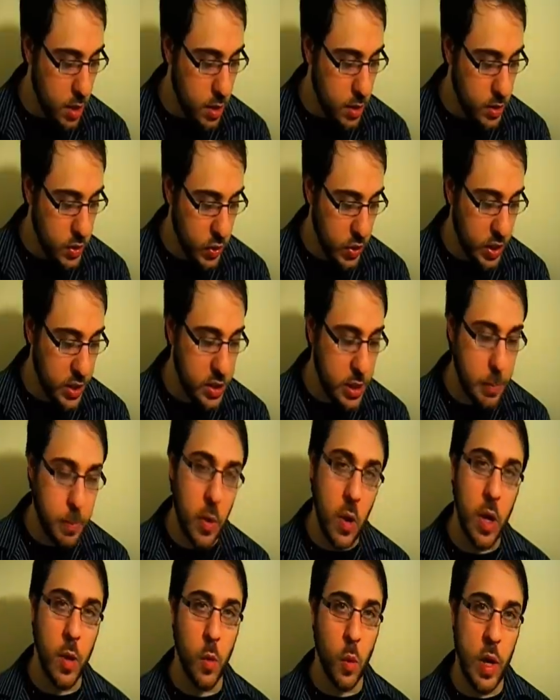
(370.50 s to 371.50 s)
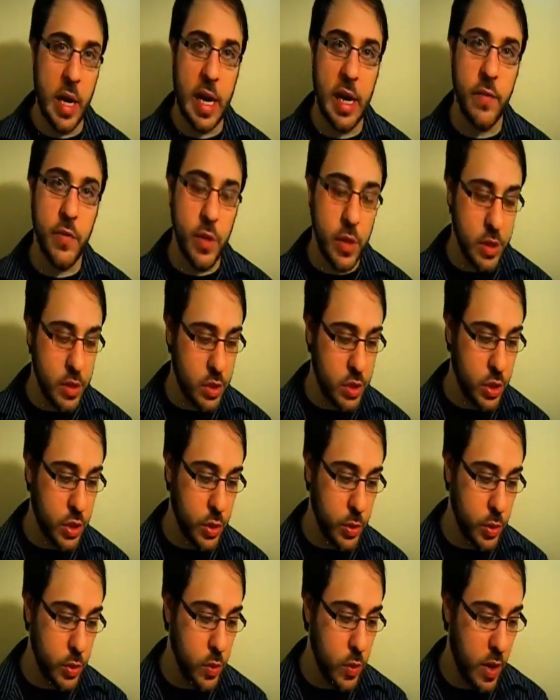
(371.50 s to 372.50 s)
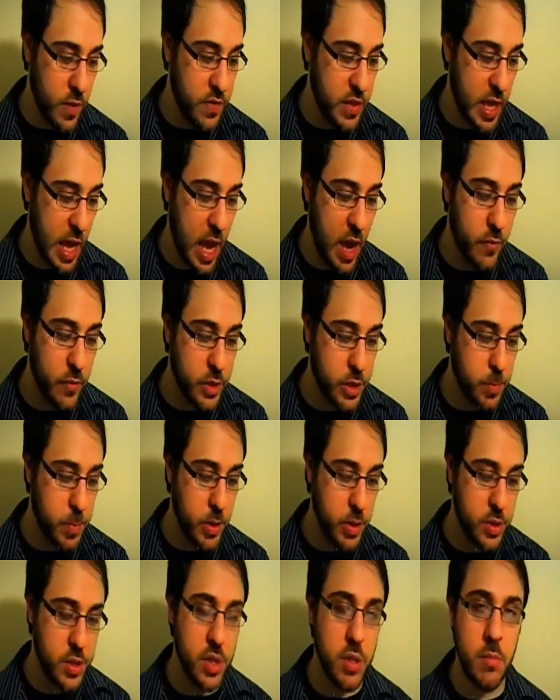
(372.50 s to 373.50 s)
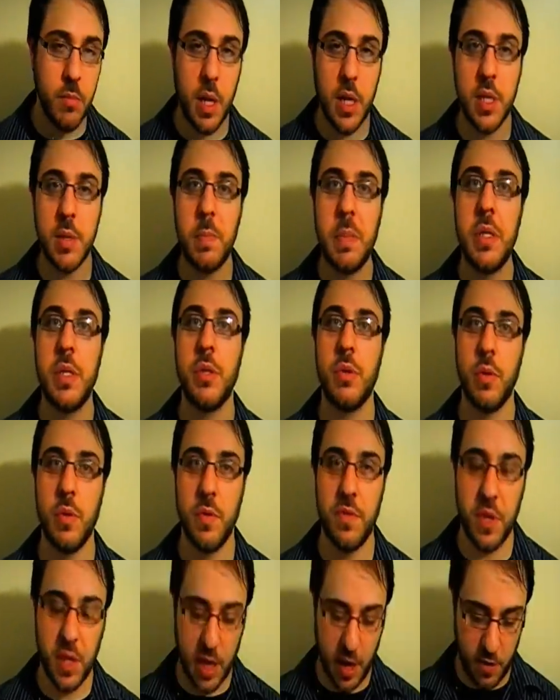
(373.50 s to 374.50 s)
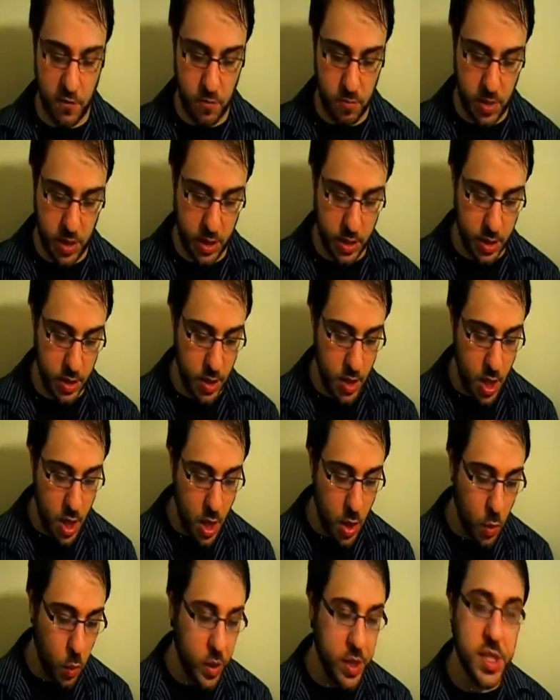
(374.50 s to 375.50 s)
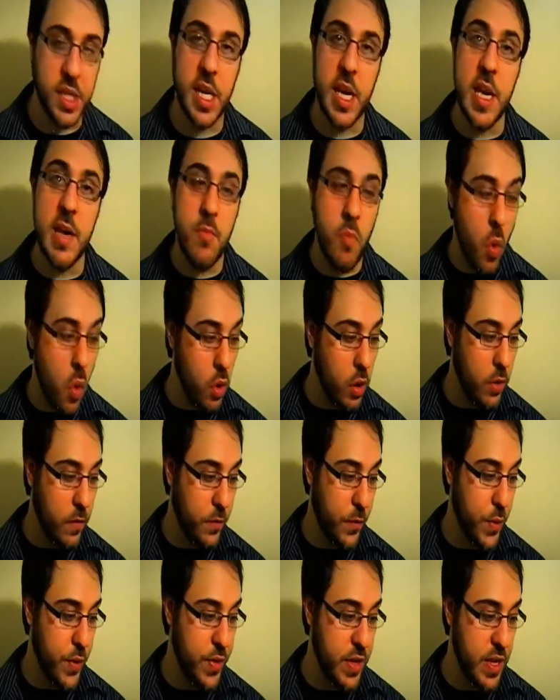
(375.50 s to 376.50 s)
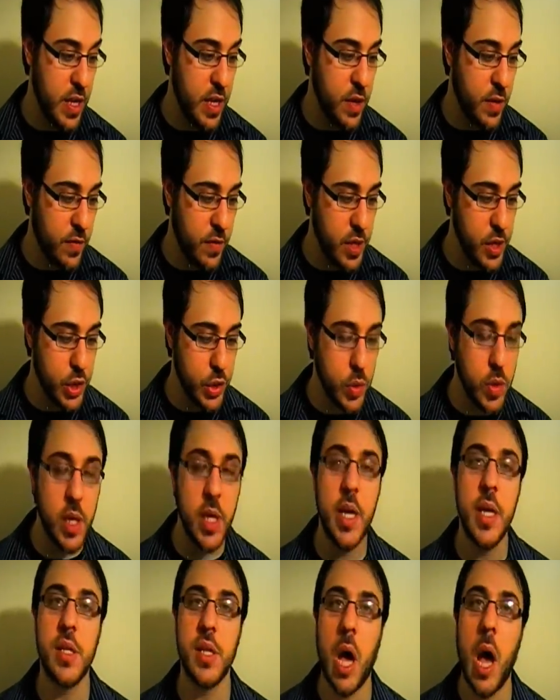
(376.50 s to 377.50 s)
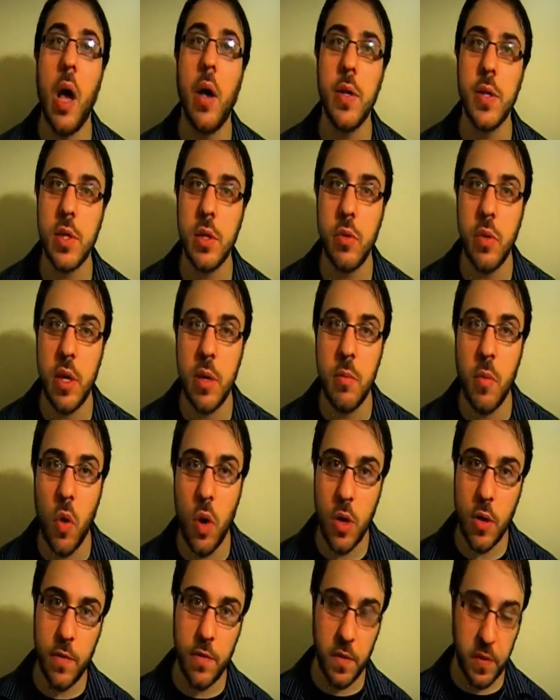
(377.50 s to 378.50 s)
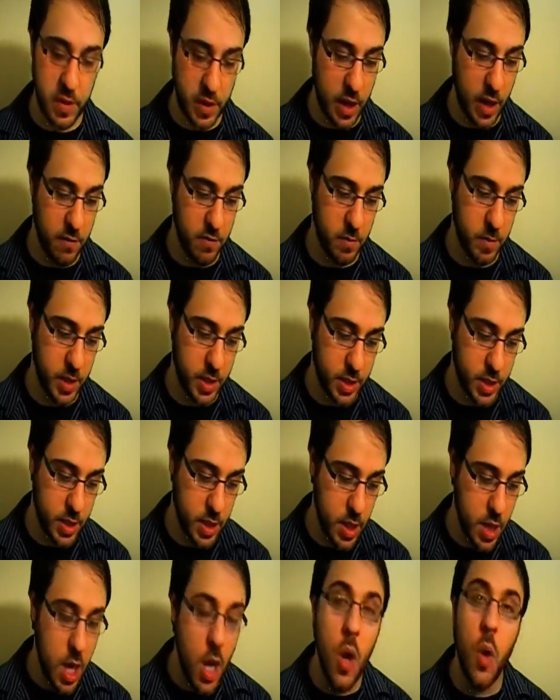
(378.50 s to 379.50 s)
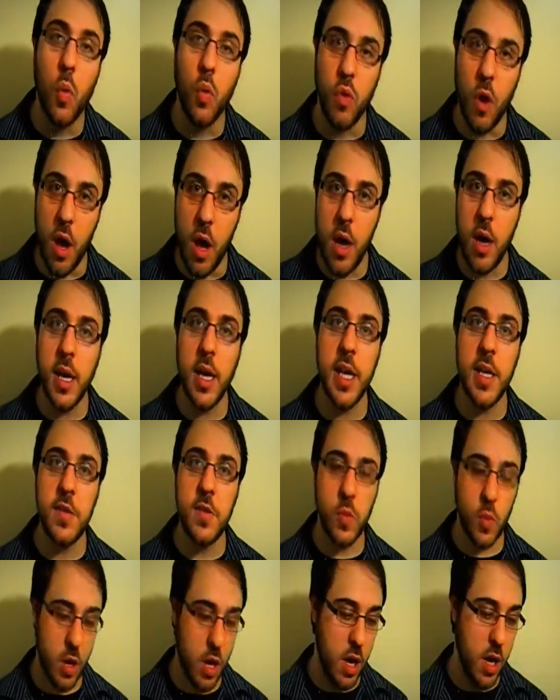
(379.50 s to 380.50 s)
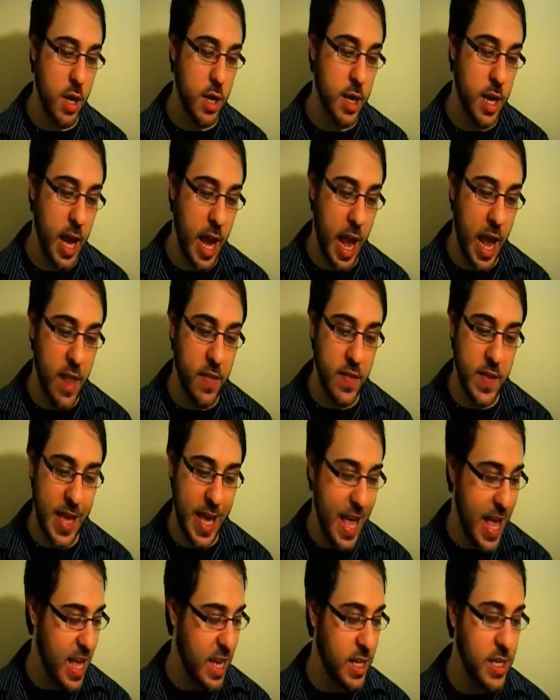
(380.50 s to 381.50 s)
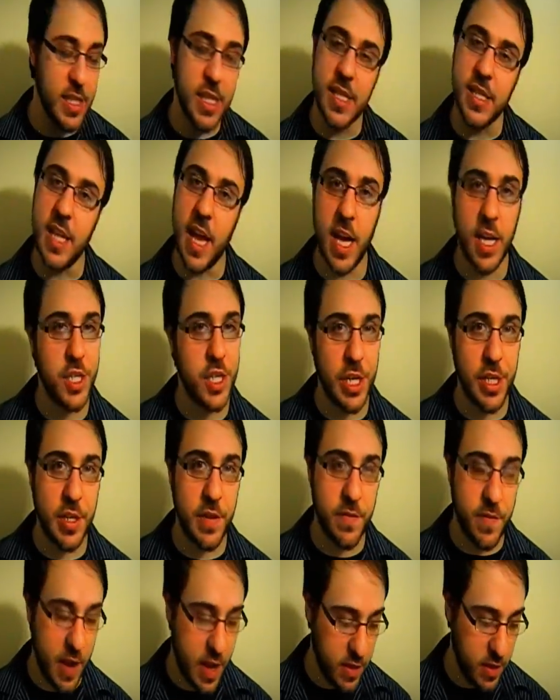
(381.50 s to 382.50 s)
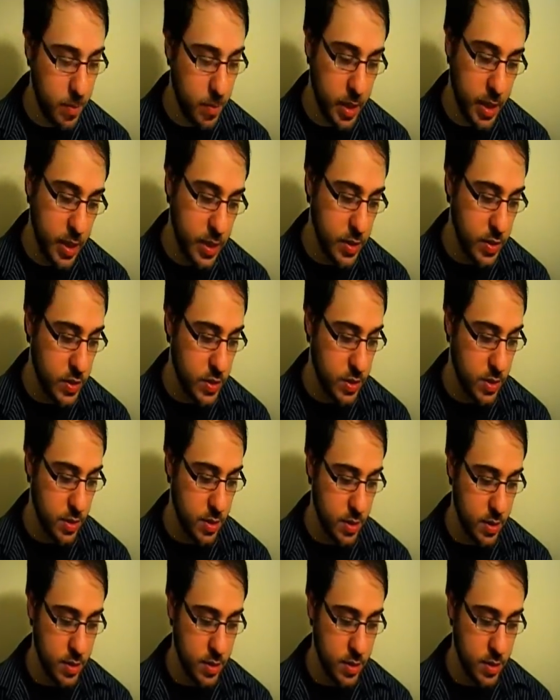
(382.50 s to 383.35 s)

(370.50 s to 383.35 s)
So here's the point. Whatever is true of the average person must be true of the government. What's immoral for the individual is also immoral for the government. Wrong is wrong, and the end does not justify the means.